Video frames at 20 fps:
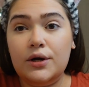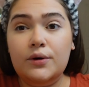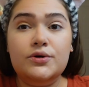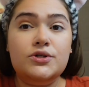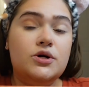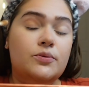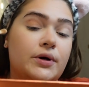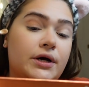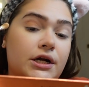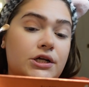
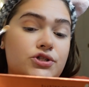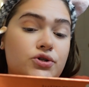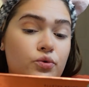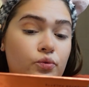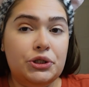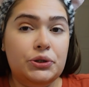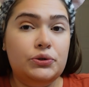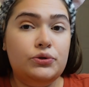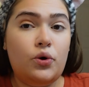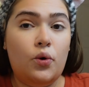So we're gonna do
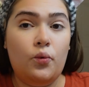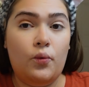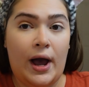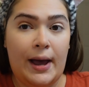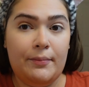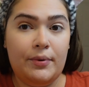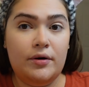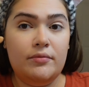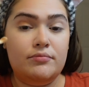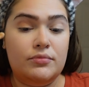shield
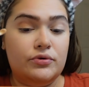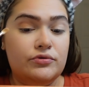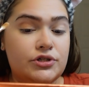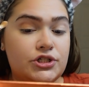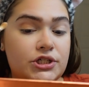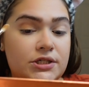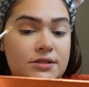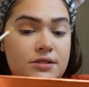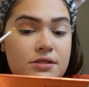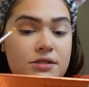wiper
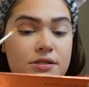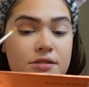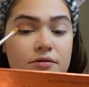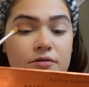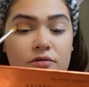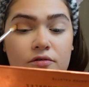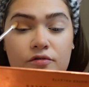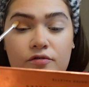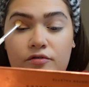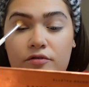motions
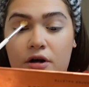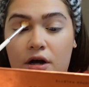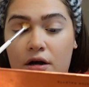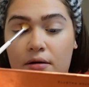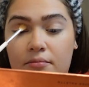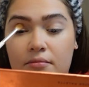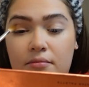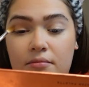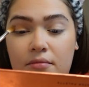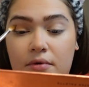
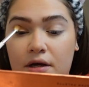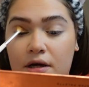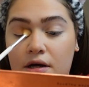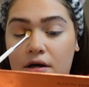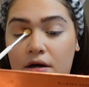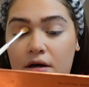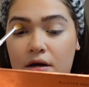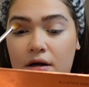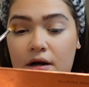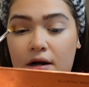from
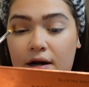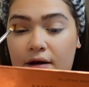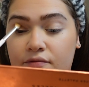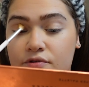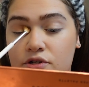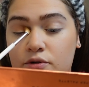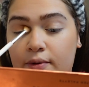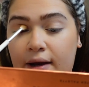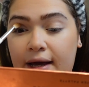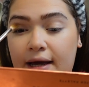left
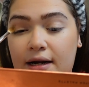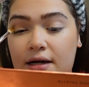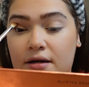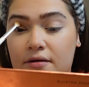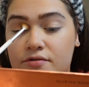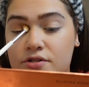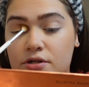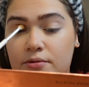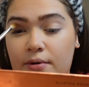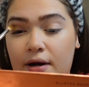to right,
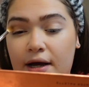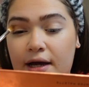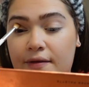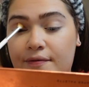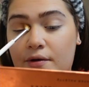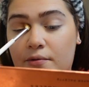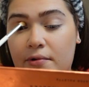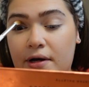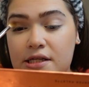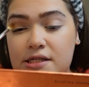and
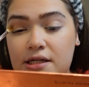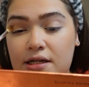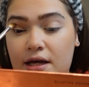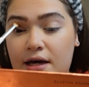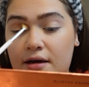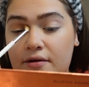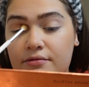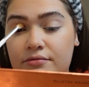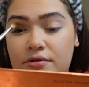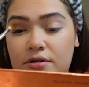then right to
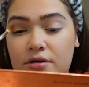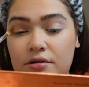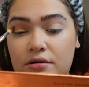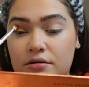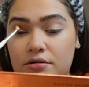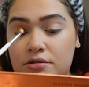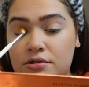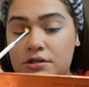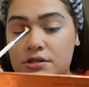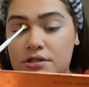left.
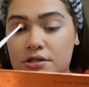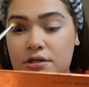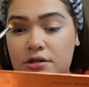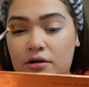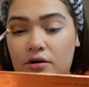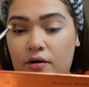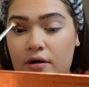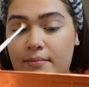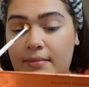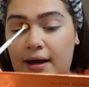Just, you know,
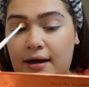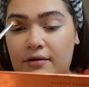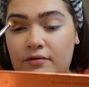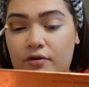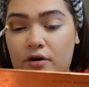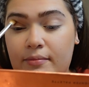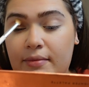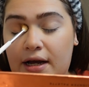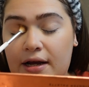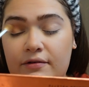going back and
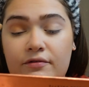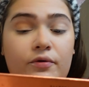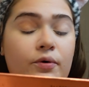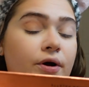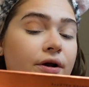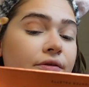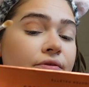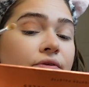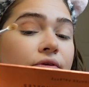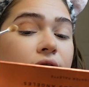forth, back and
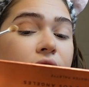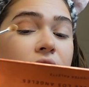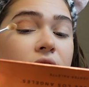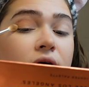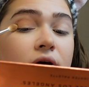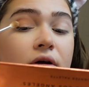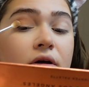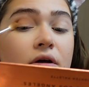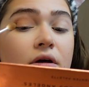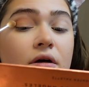forth.
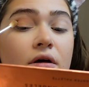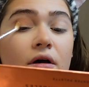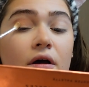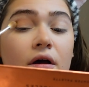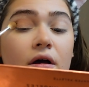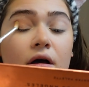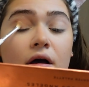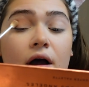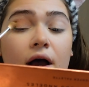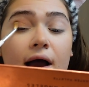
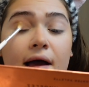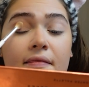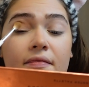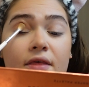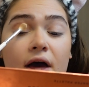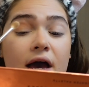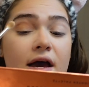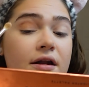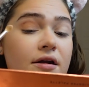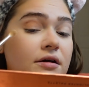And
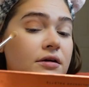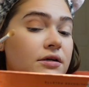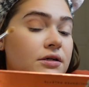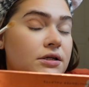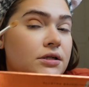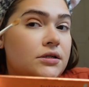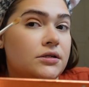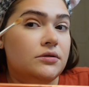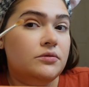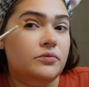then
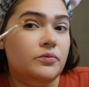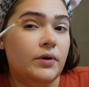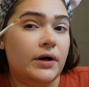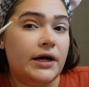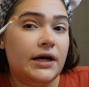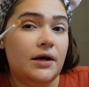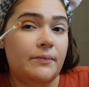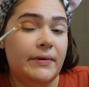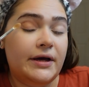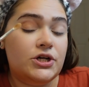we're
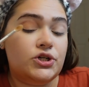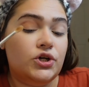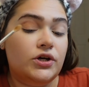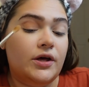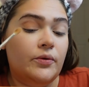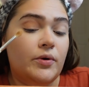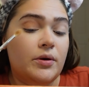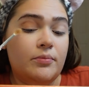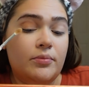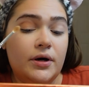gonna make sure
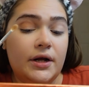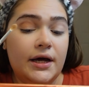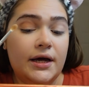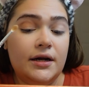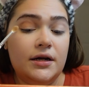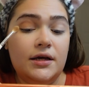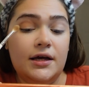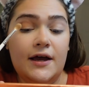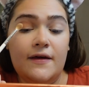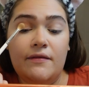that we put it
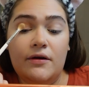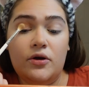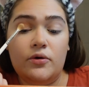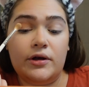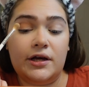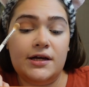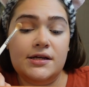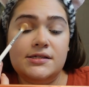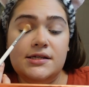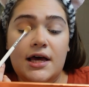in the
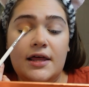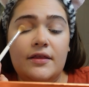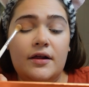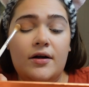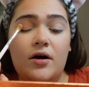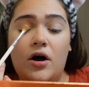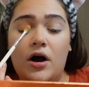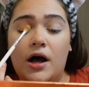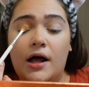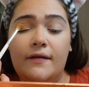crease and then
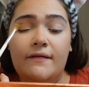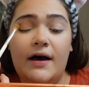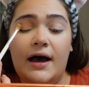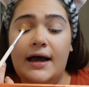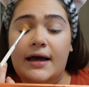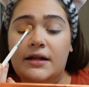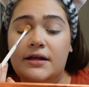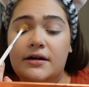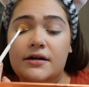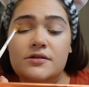on the
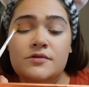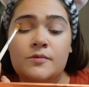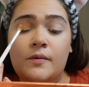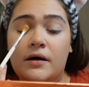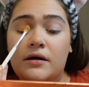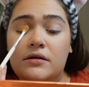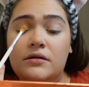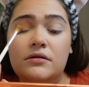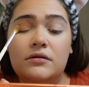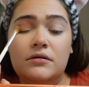eyelid as
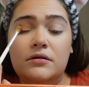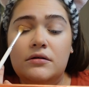well,